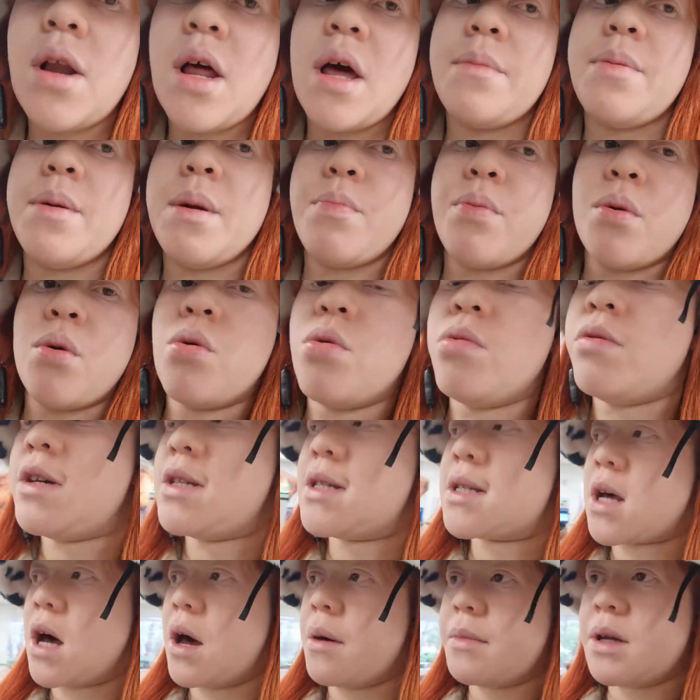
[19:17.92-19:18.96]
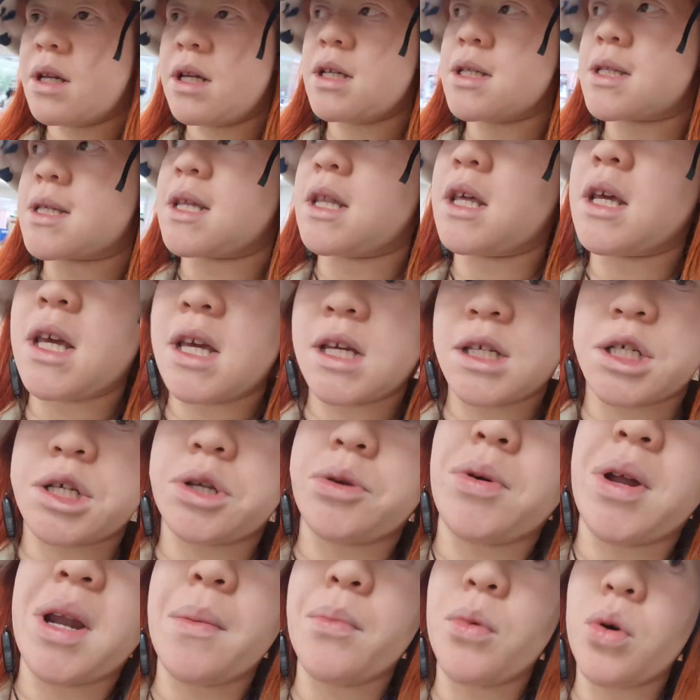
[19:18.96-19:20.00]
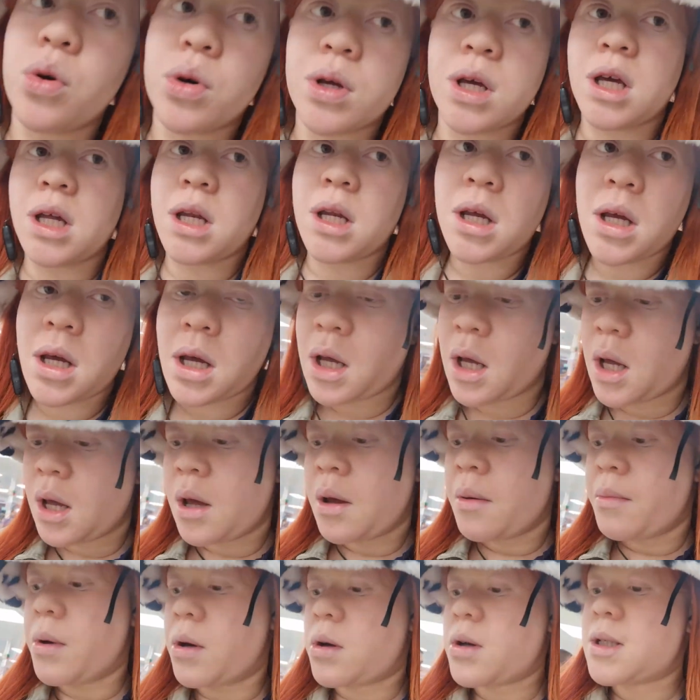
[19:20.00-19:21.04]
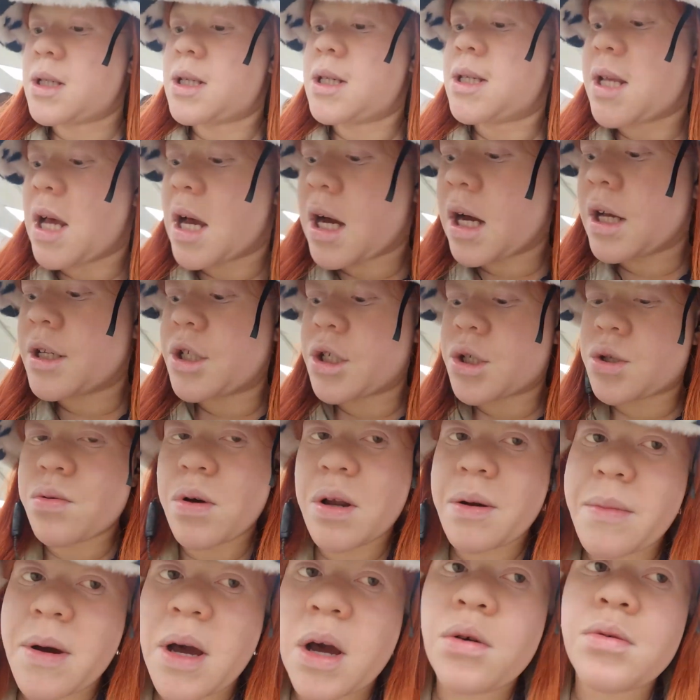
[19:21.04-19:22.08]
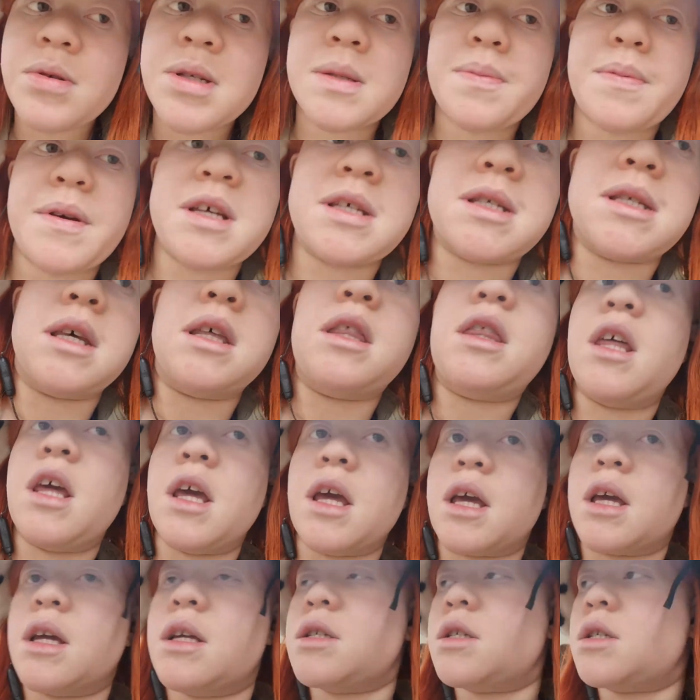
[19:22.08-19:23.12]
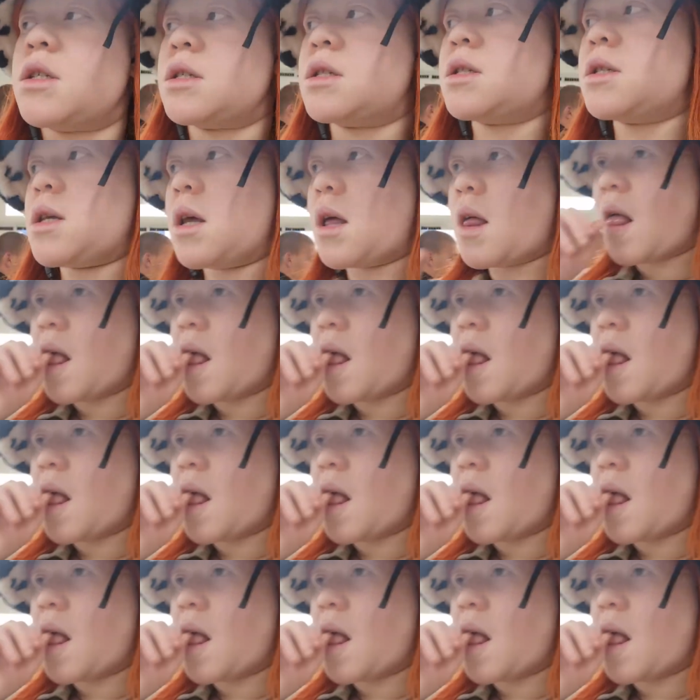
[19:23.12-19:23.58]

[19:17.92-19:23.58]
like people always coming into the kitchen when I'm cooking, because it's like I just want my own space to think and just